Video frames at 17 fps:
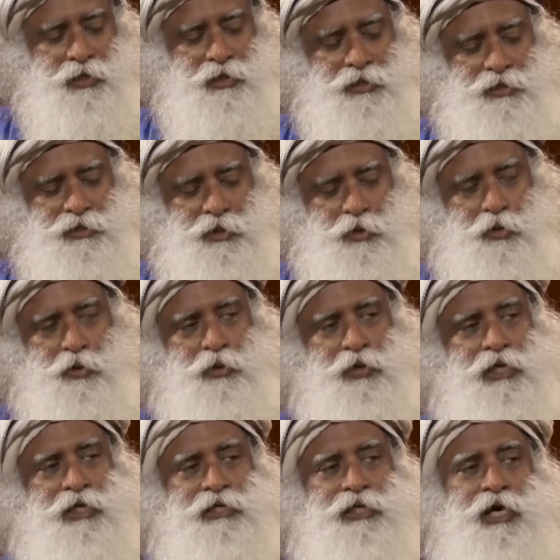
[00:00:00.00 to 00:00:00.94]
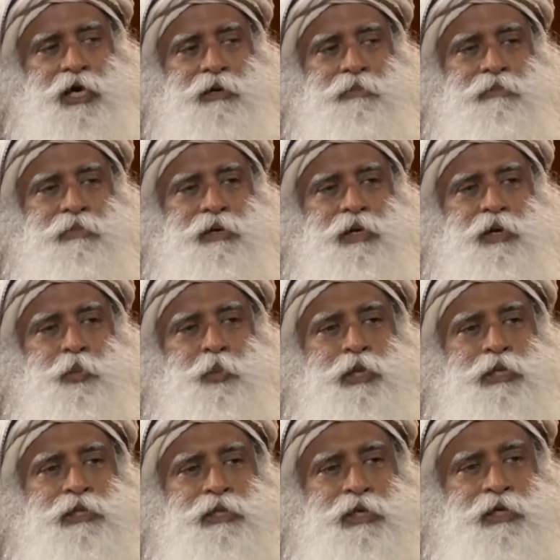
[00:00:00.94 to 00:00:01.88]
is the only time
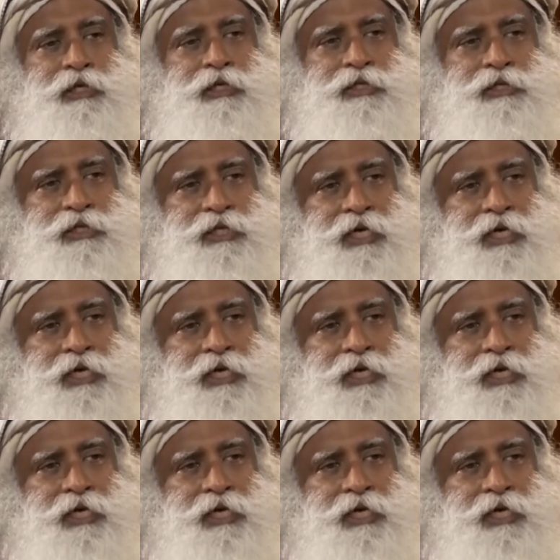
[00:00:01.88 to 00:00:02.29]
when it is